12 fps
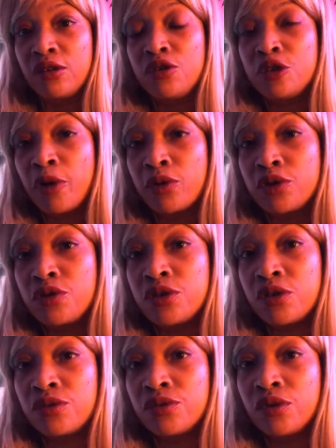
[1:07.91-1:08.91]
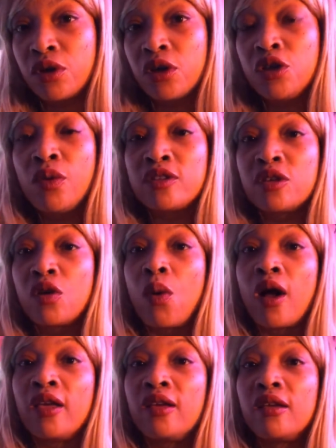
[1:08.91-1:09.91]
You spoke too soon. You wasn't
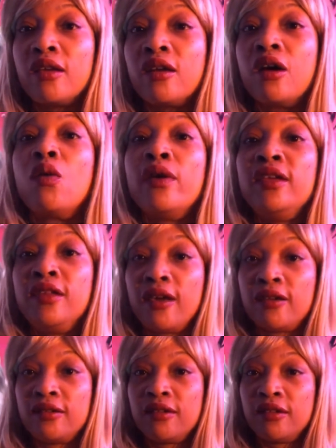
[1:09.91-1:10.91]
quite a queen yet.